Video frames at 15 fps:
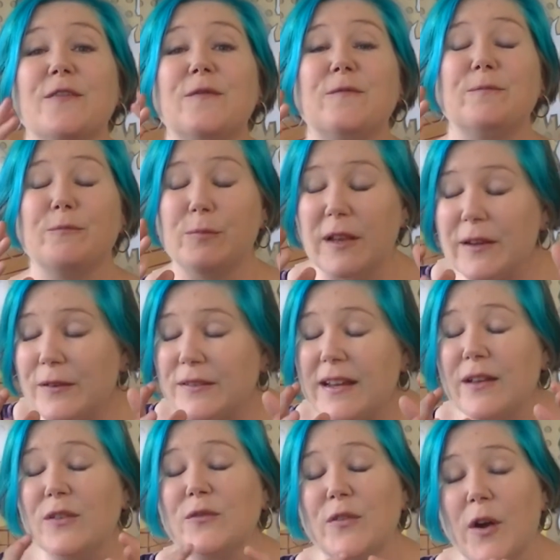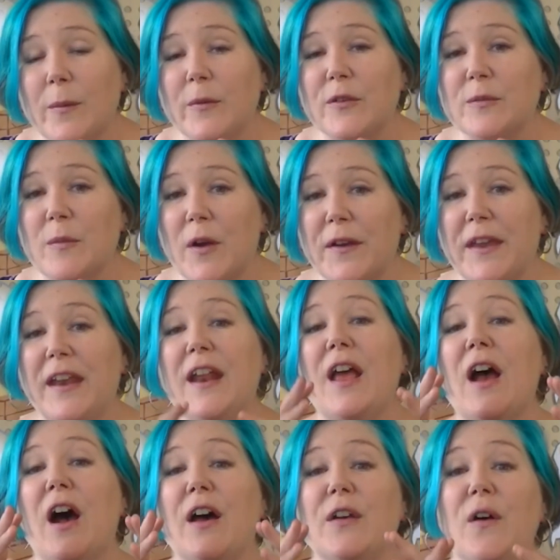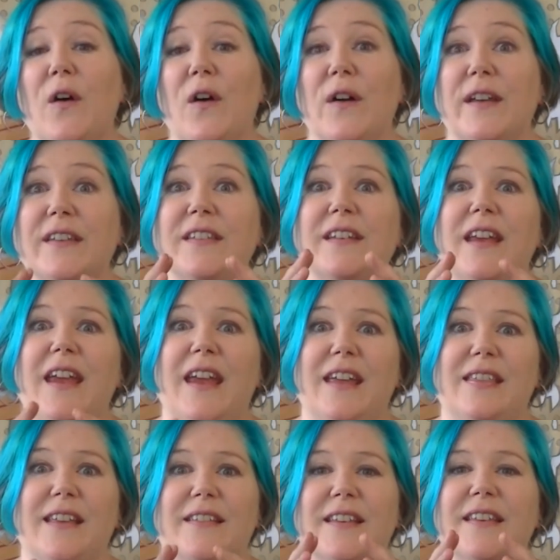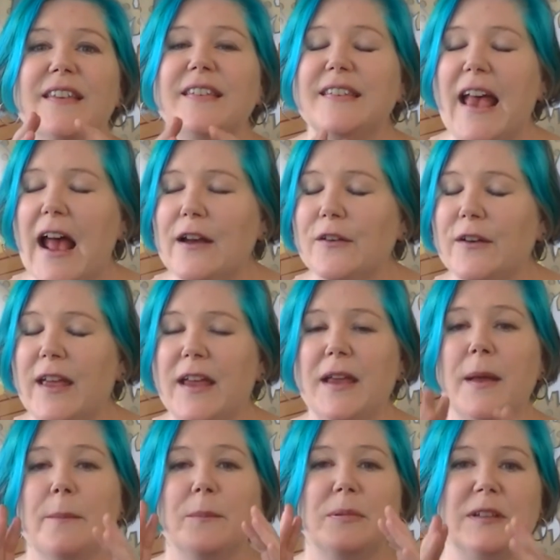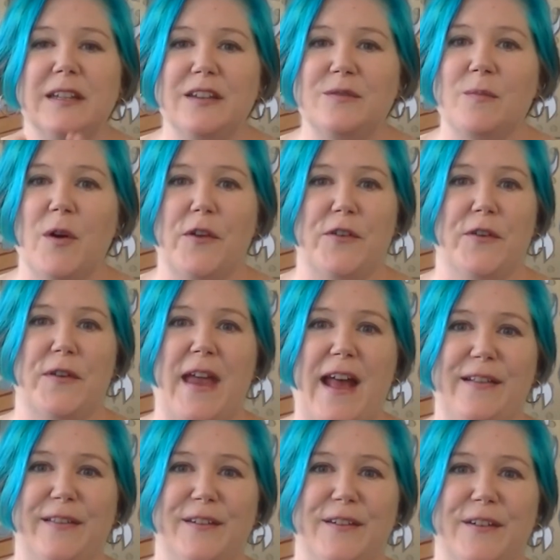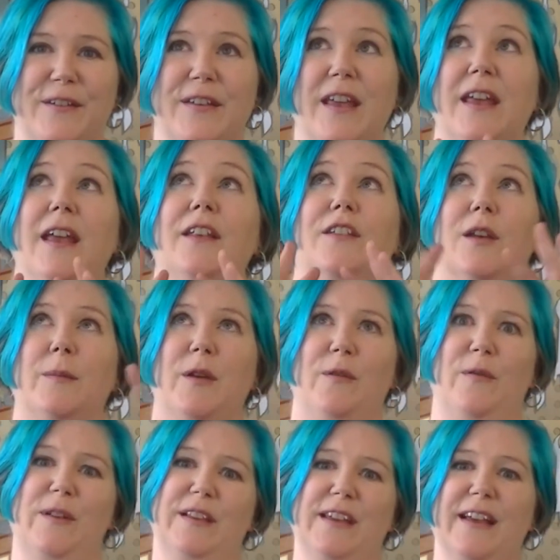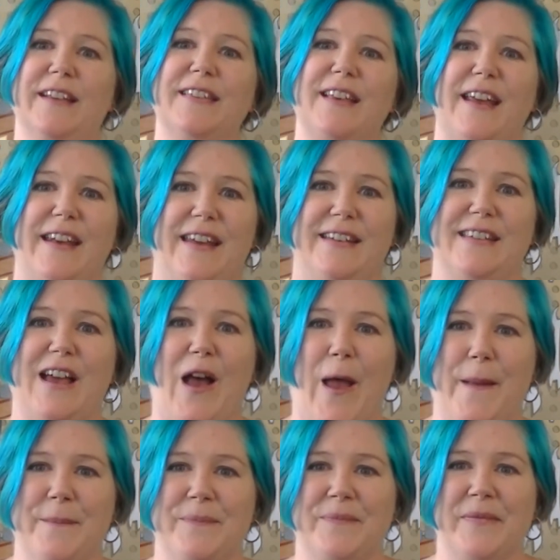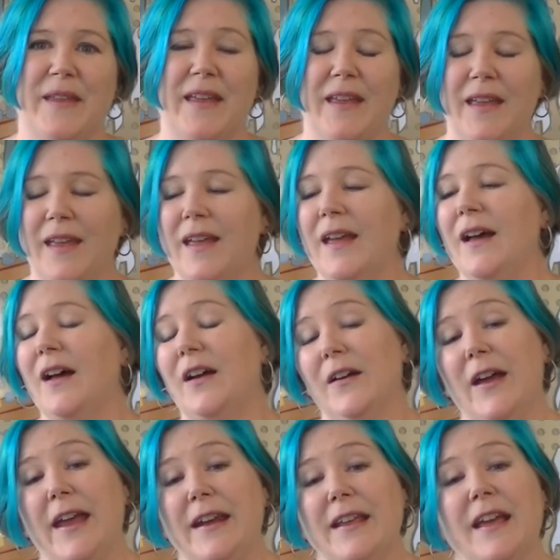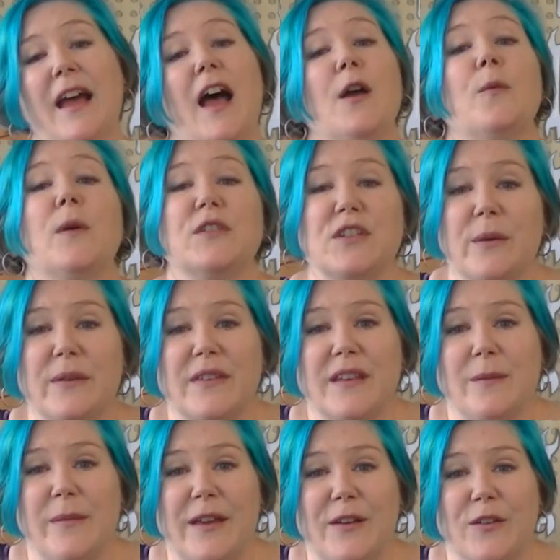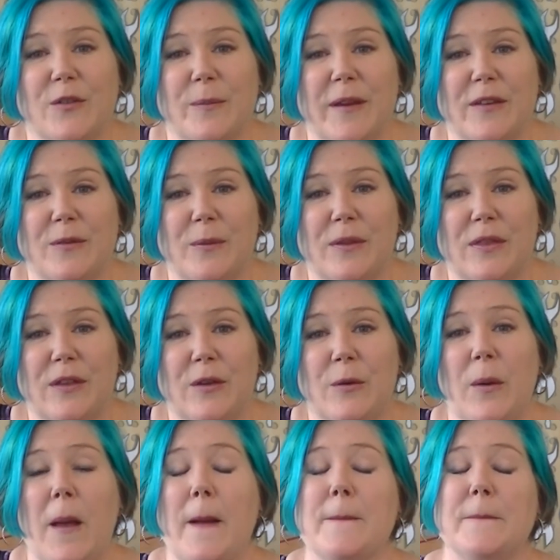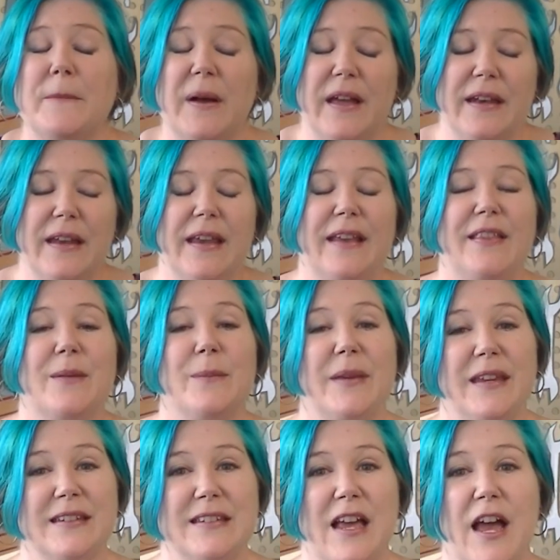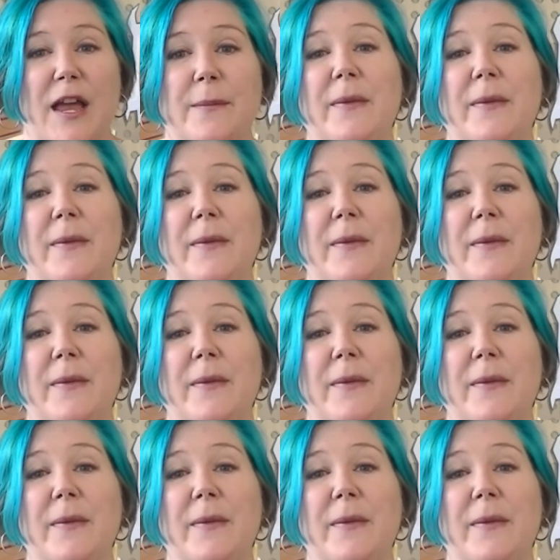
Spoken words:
Blairstown Farmers Market on August 8th. That's a Saturday. Please mark your calendars. It's going to be a really exciting time. All right, I wish I was in the Makerspace with you, but in the meantime,